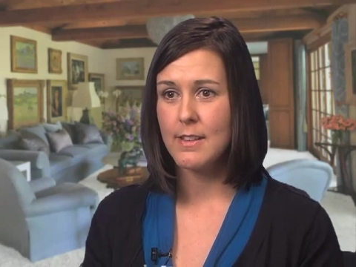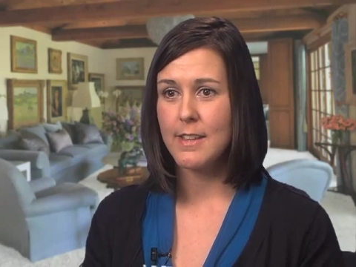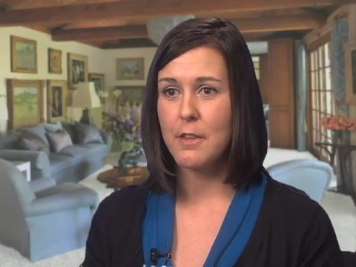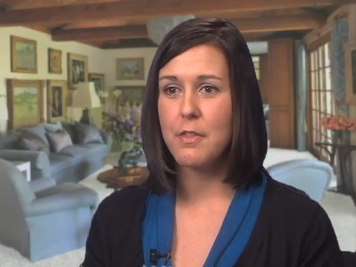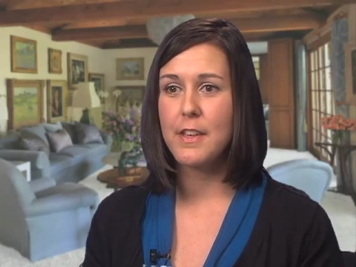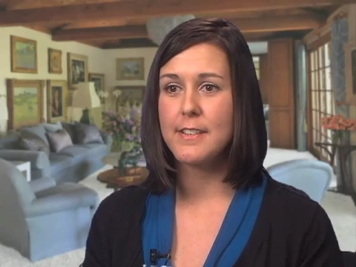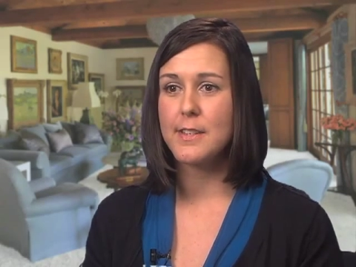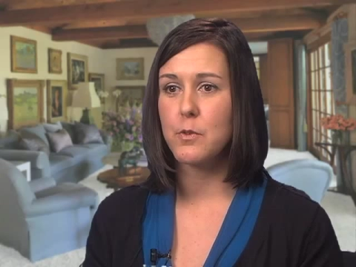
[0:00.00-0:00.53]
like
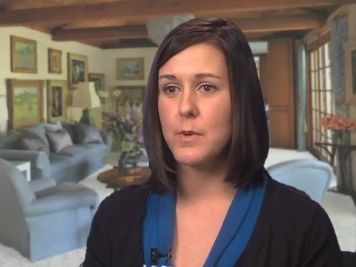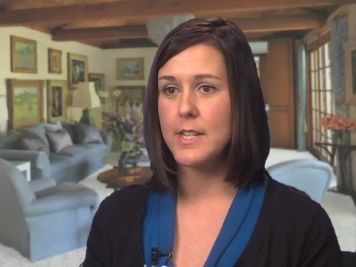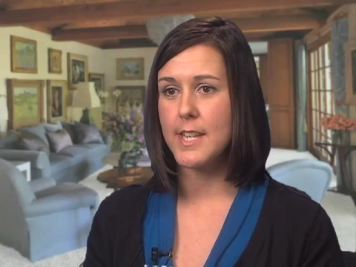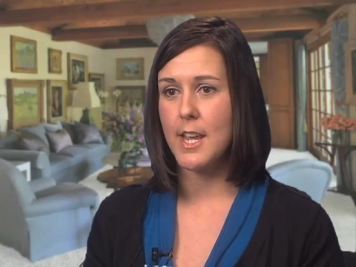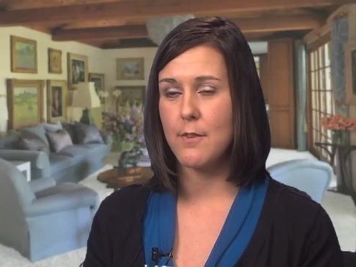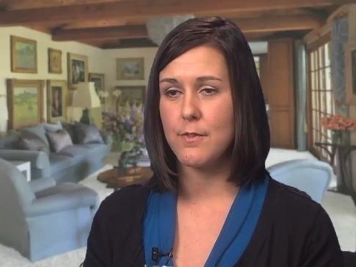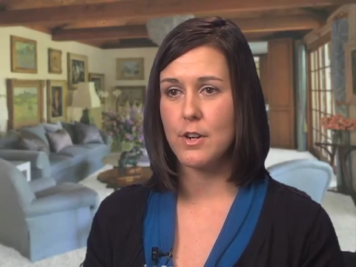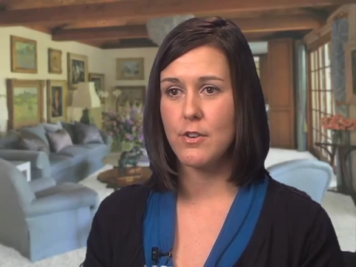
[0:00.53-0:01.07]
things that we
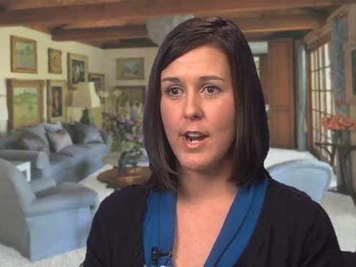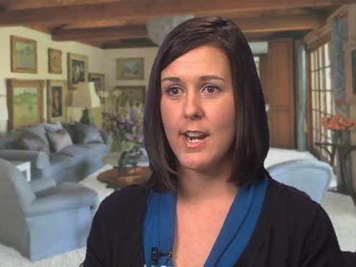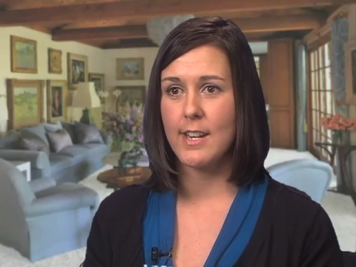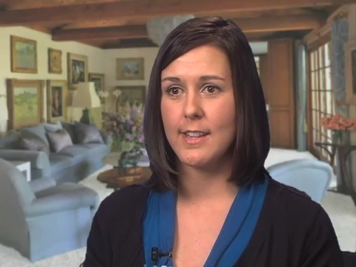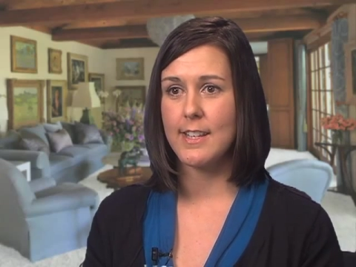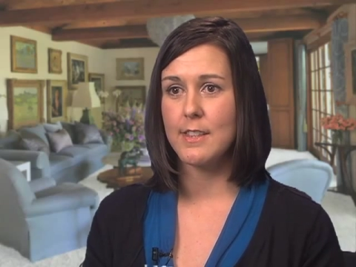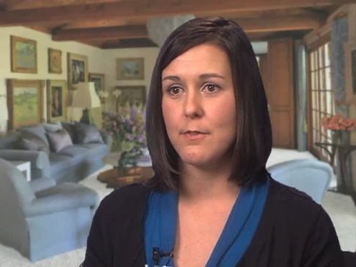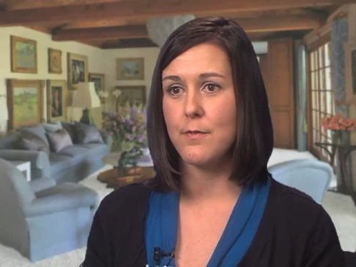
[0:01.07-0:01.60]
take for
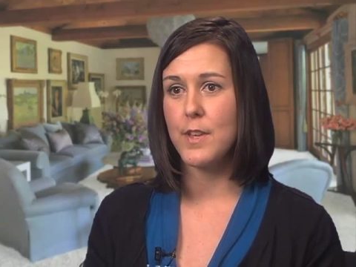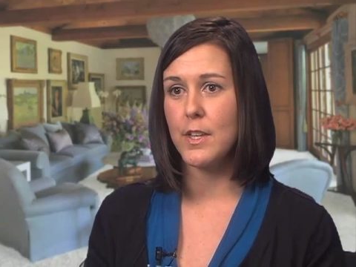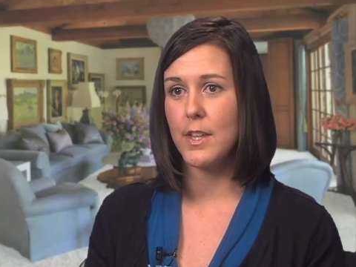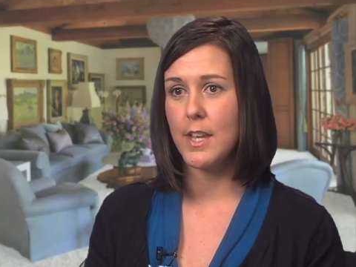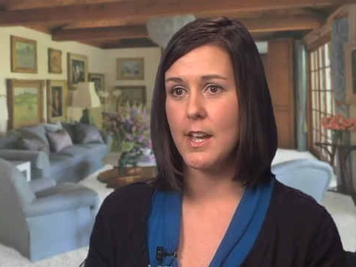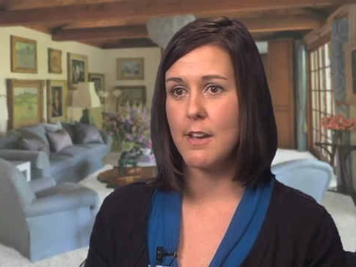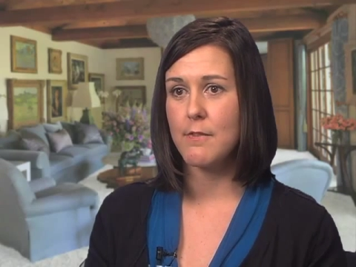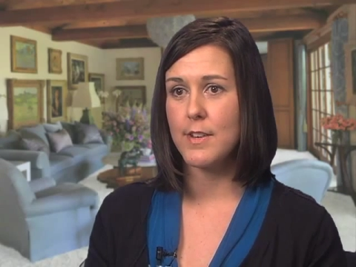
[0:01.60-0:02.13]
granted, like the
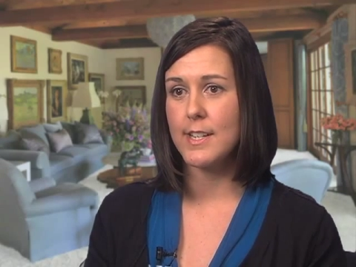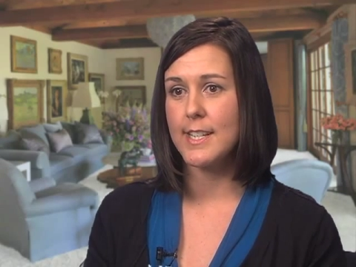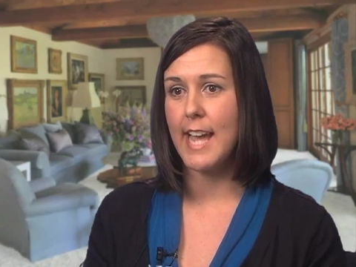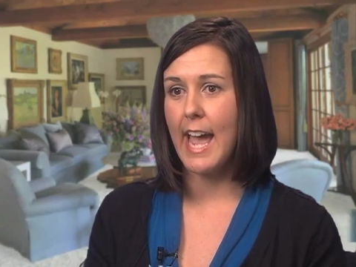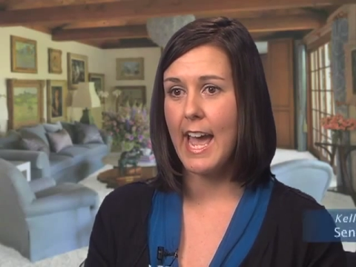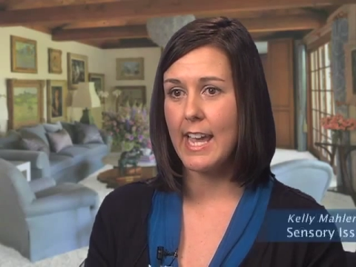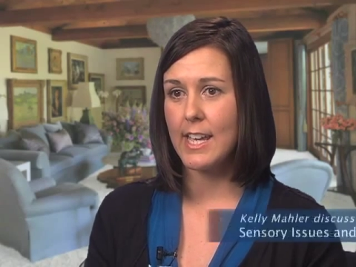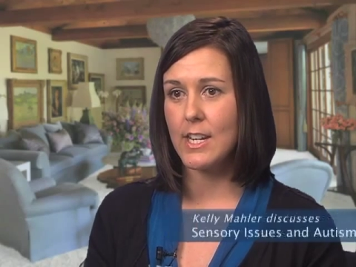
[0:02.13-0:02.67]
feeling of a
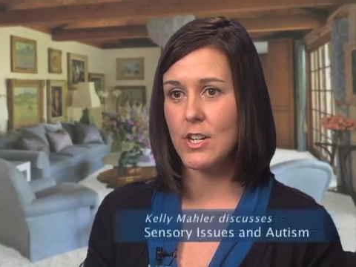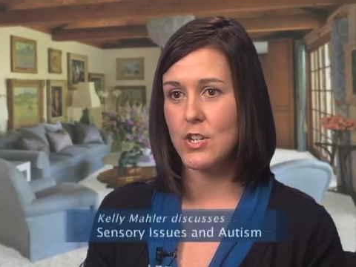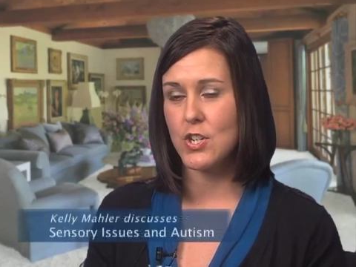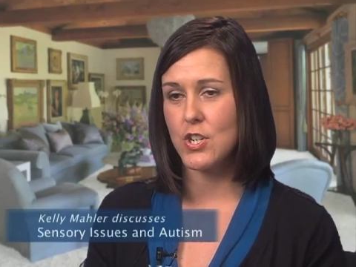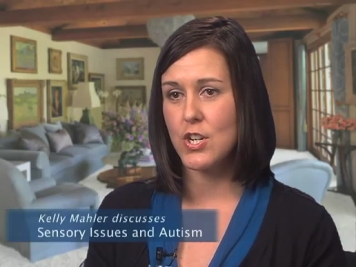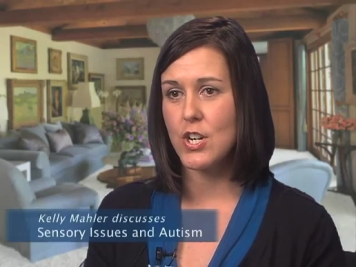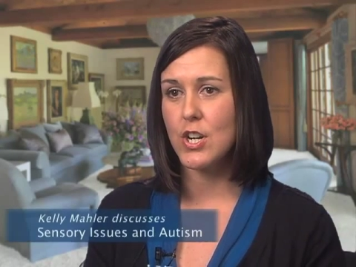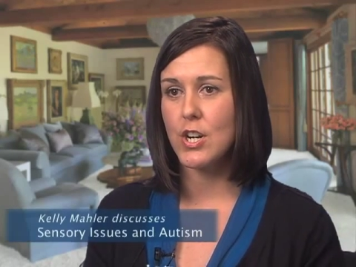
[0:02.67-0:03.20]
tag in our
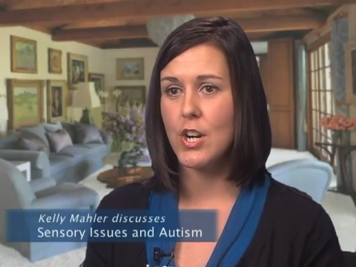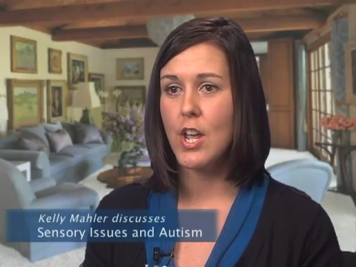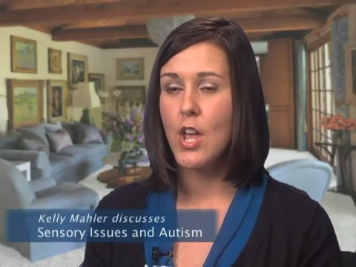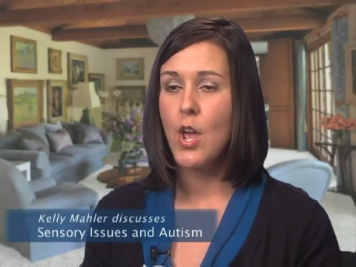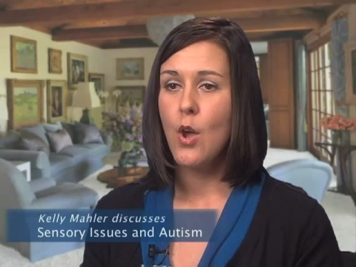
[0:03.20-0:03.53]
shirt